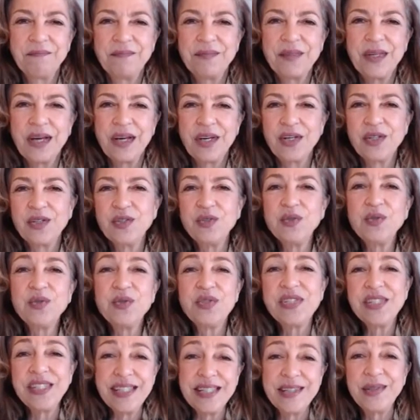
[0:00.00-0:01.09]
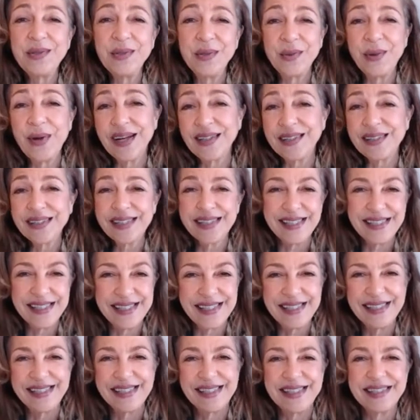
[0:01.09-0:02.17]
uh, to see who else
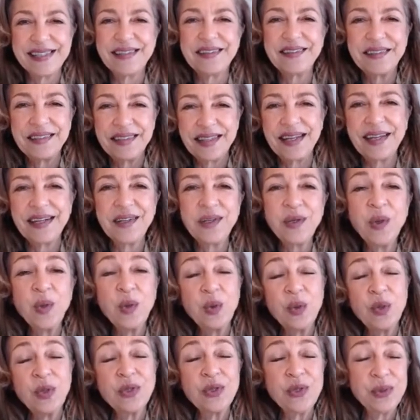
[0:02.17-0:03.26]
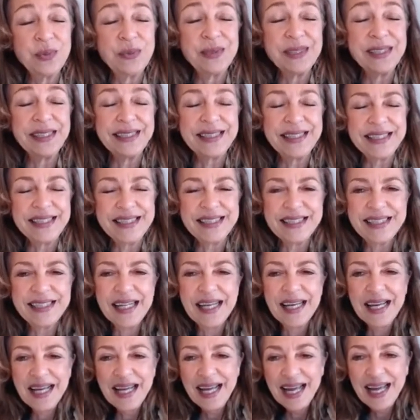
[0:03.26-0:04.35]
is there or to be seen.
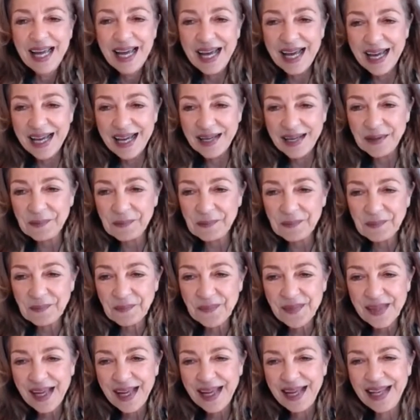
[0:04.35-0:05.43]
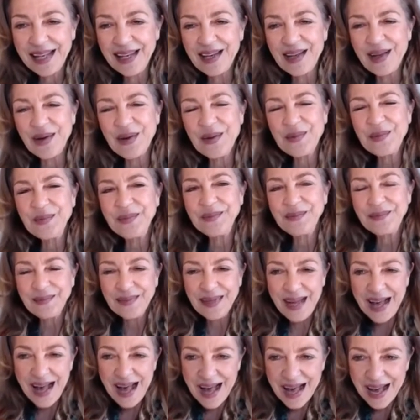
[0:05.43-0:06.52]
Um, hello,
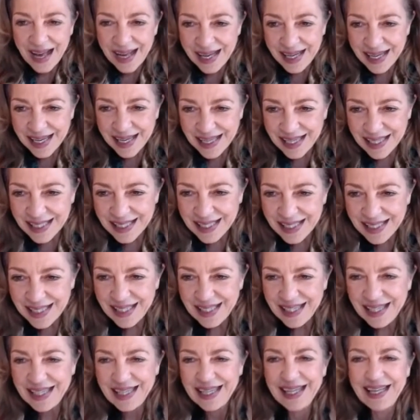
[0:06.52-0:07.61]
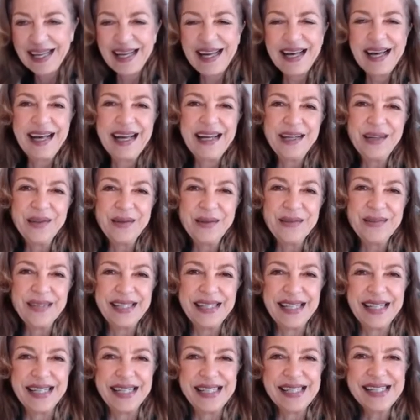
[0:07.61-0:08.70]
hi, hi,
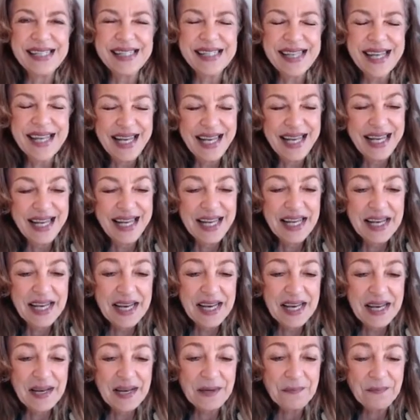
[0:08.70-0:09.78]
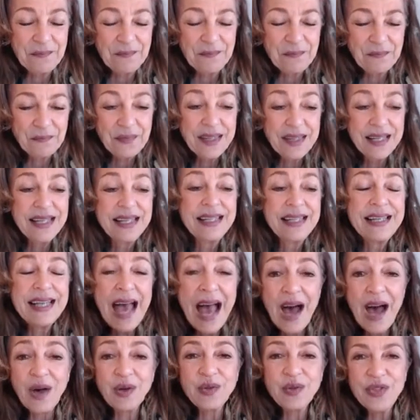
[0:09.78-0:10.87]
Johannes. Um,
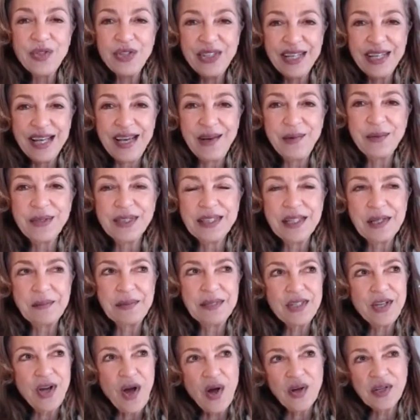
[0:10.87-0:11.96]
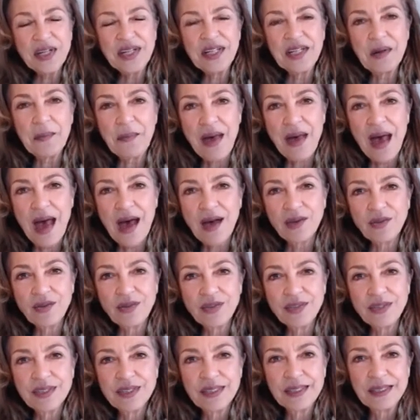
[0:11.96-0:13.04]
now, today we're going to be talking about
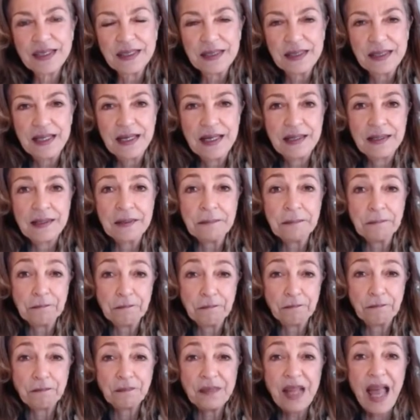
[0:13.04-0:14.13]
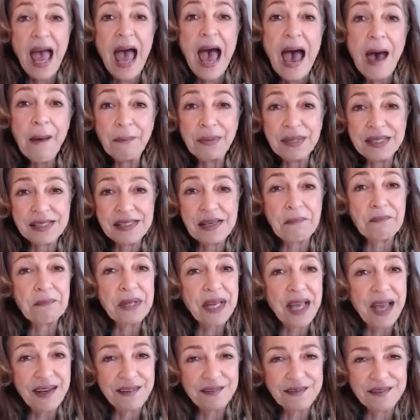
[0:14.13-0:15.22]
um, habits and
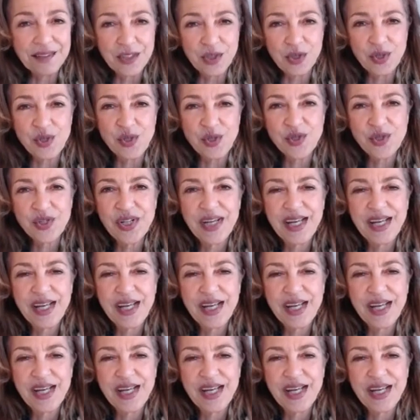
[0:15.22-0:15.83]
behaviors.